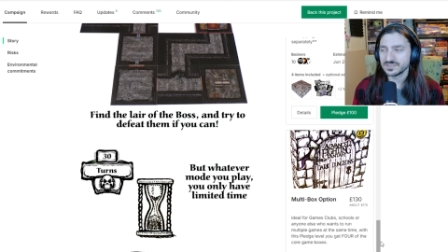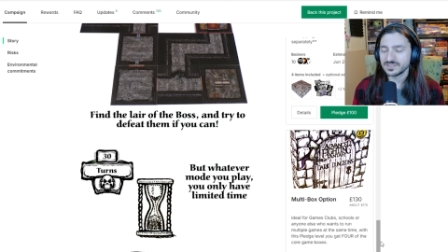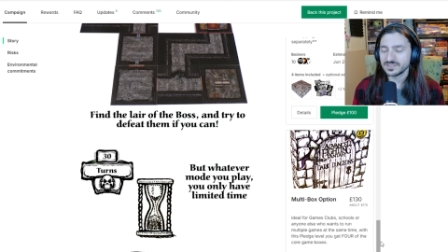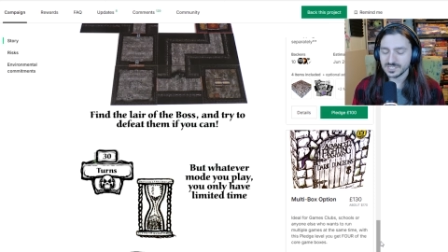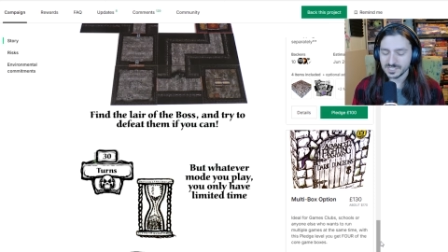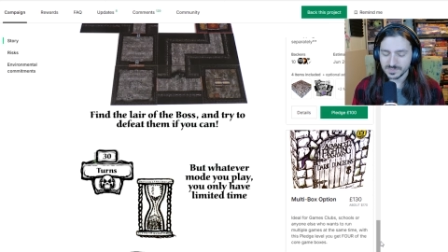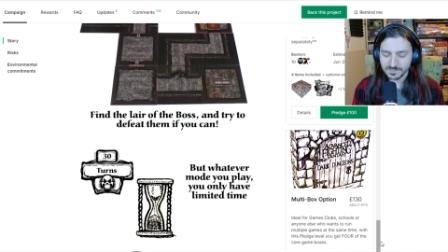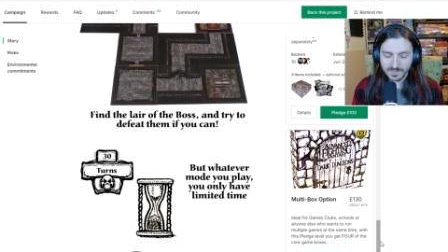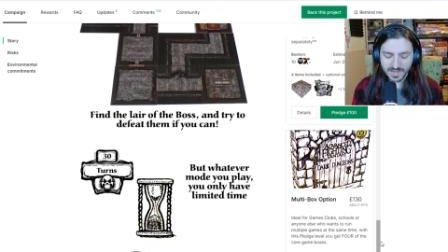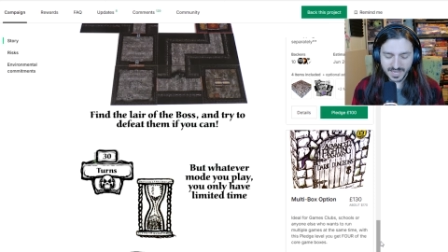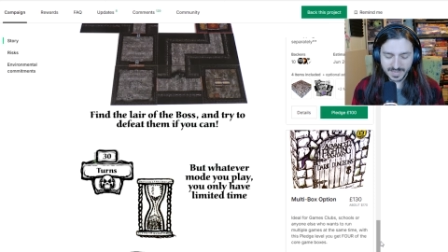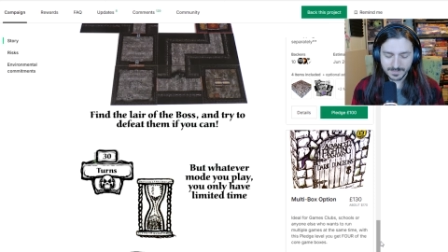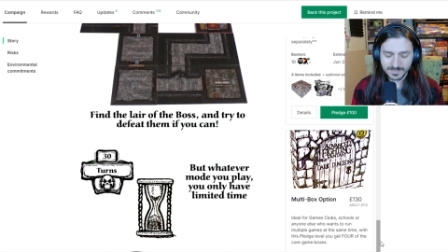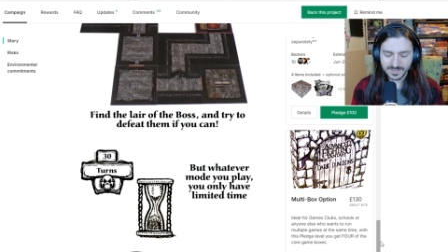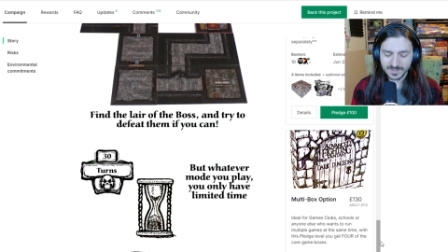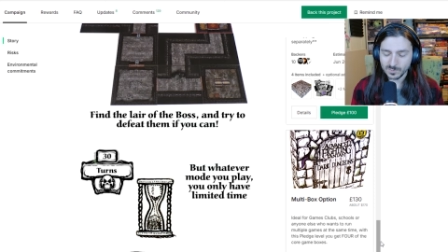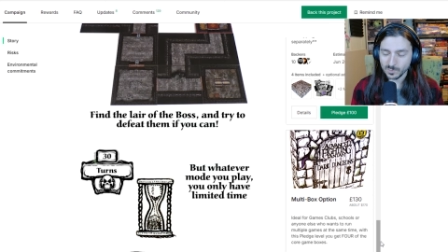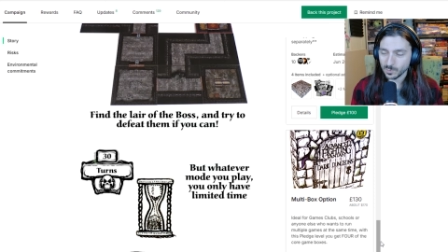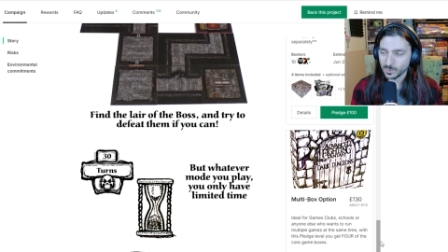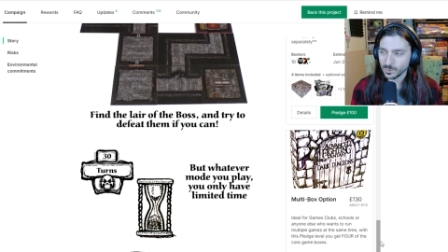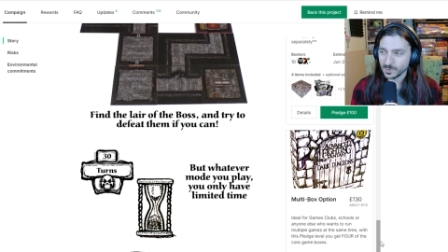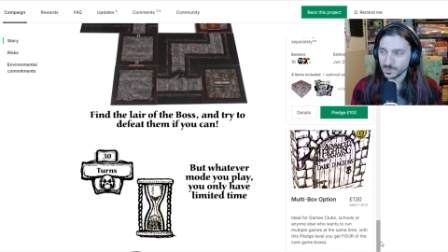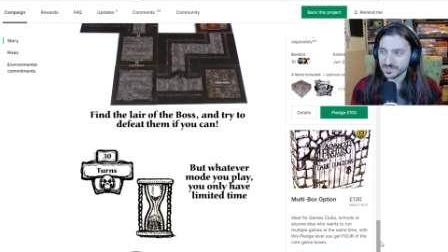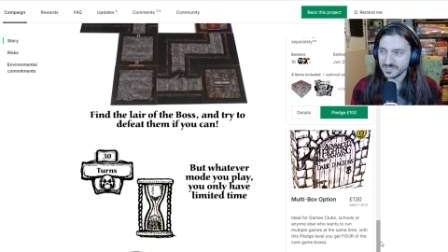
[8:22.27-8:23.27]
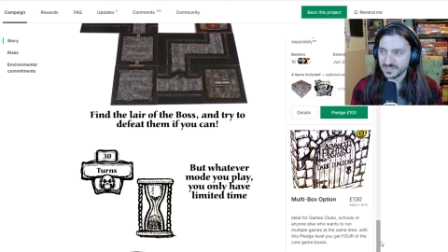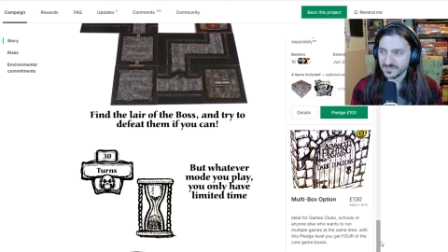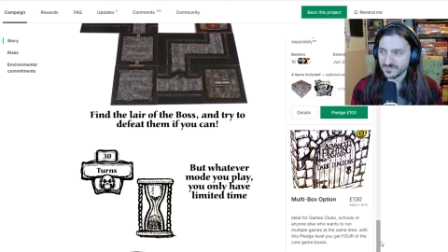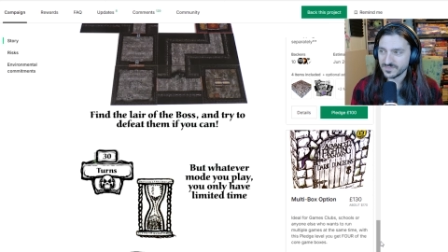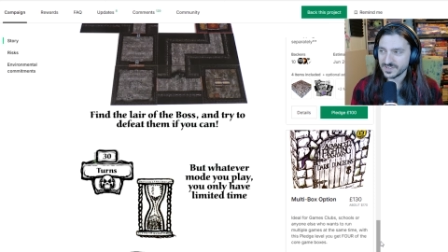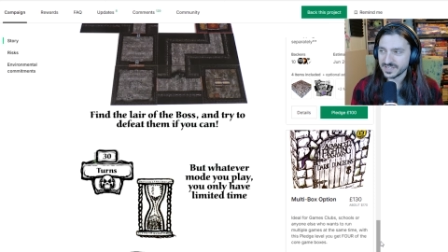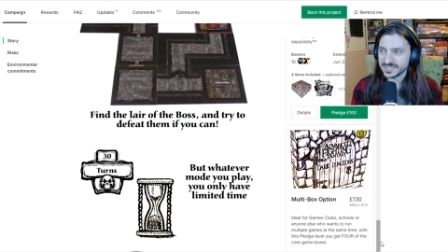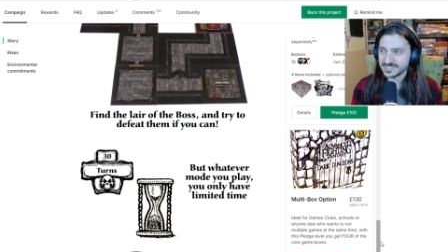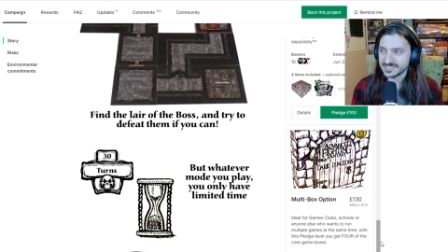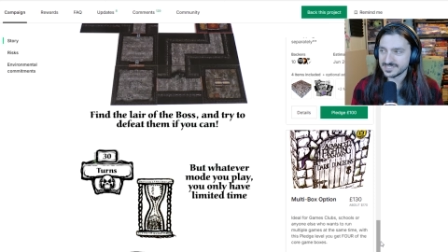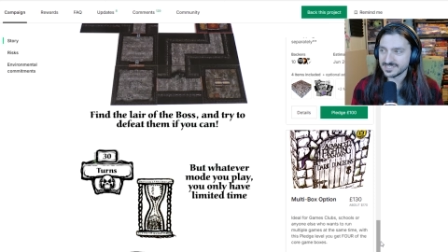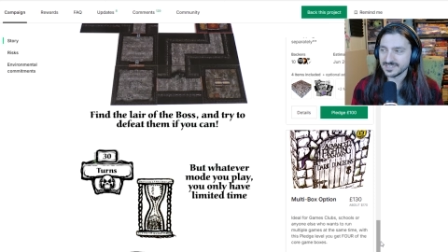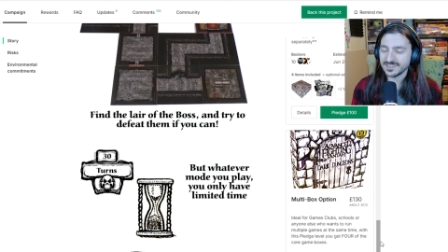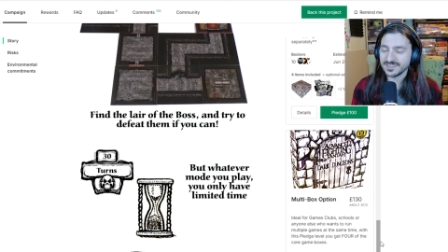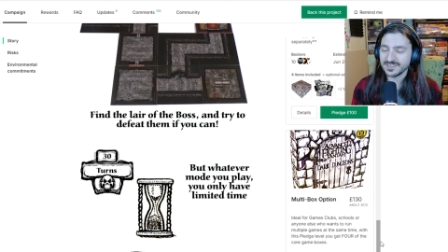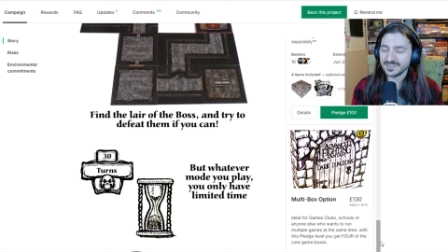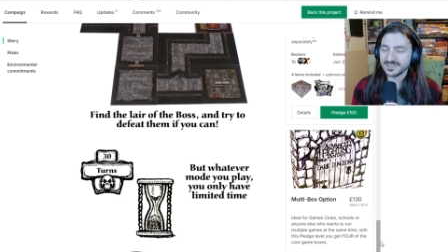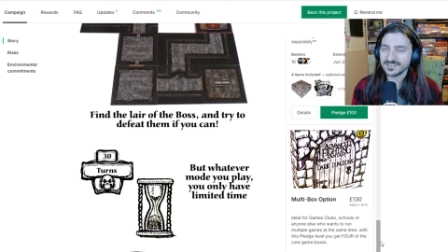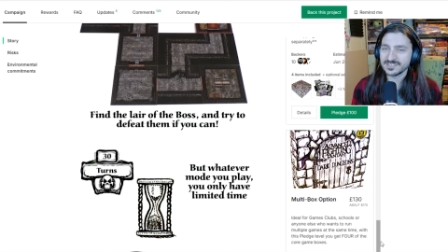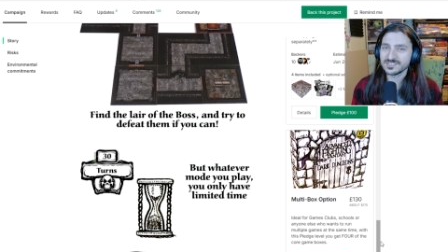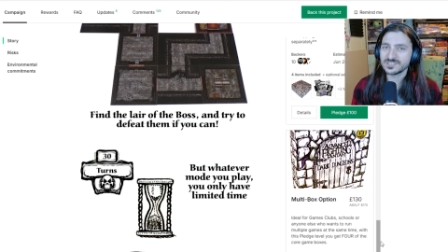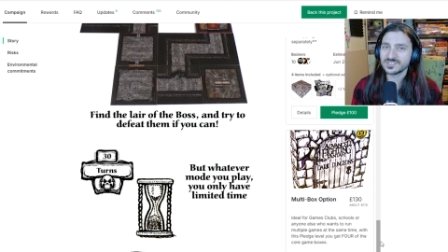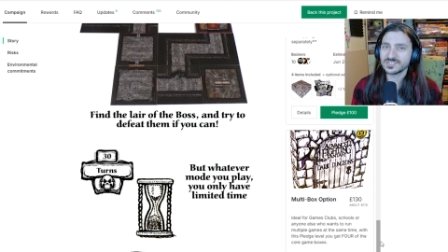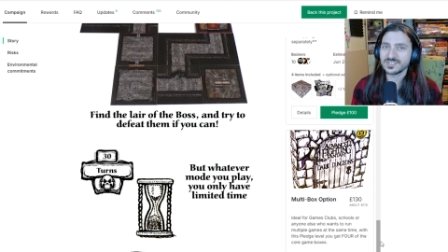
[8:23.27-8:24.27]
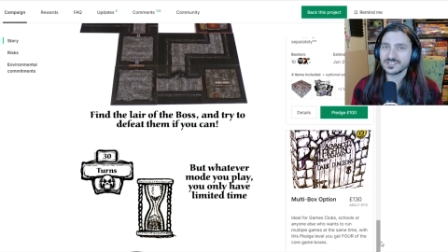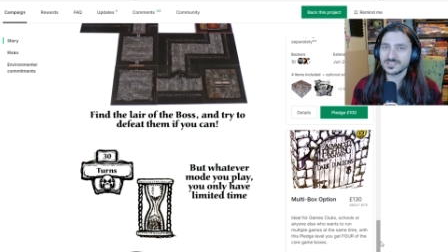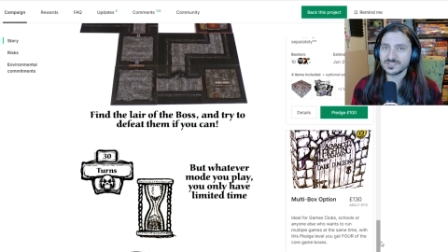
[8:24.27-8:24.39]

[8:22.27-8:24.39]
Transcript: this might be worth investing in so